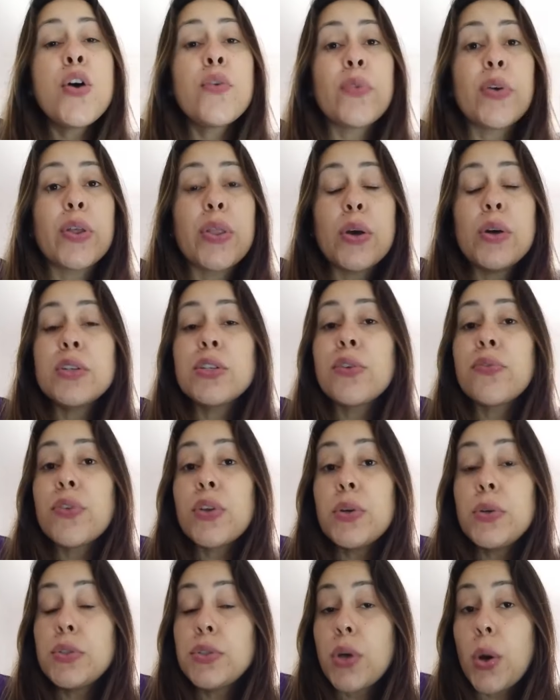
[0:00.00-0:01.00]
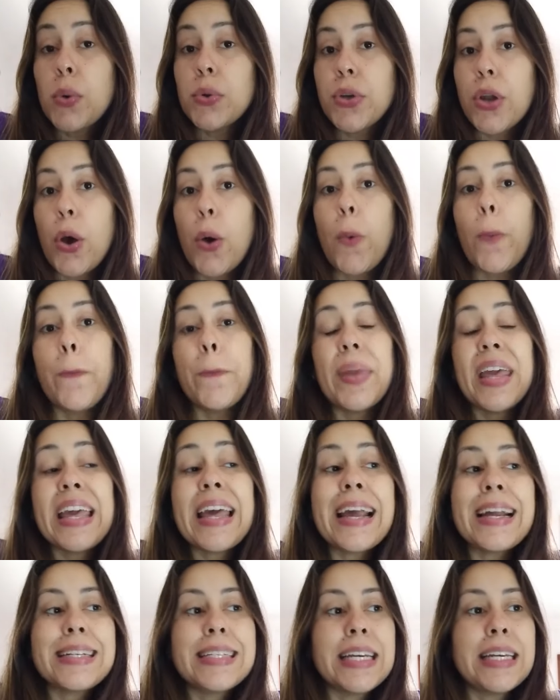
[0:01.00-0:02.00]
For those of you who don't know,
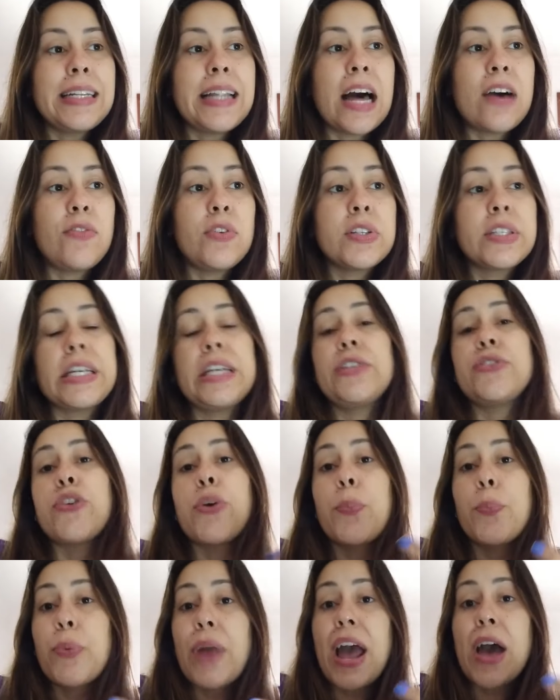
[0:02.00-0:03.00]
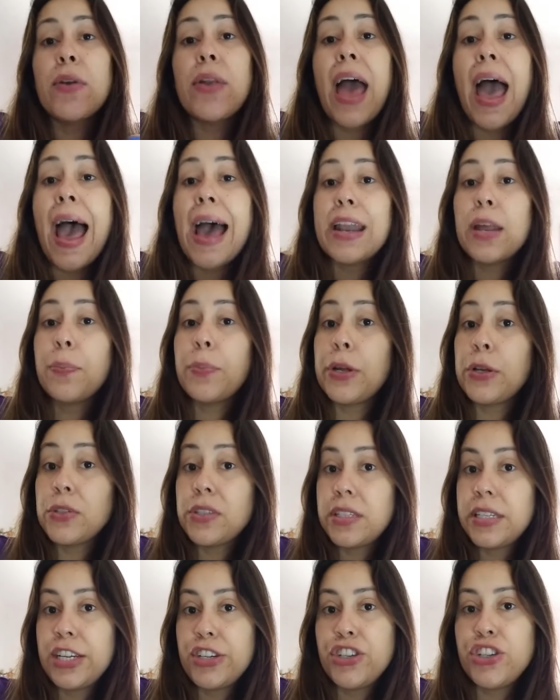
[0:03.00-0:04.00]
BAT levels is your brown
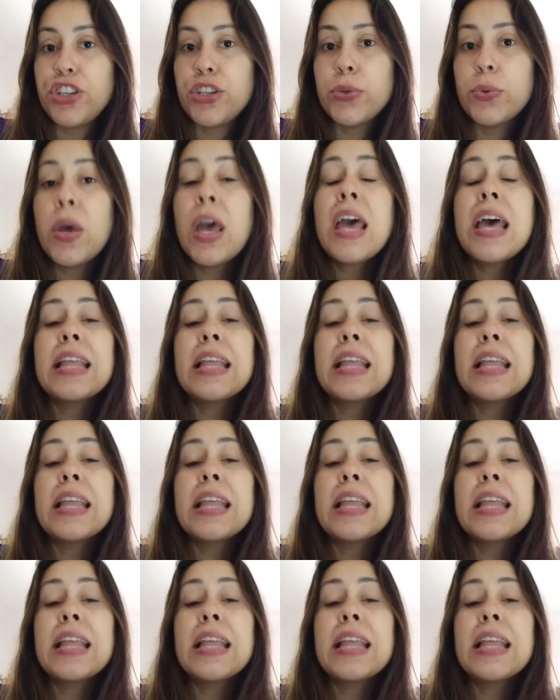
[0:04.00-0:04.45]
adipose tissue.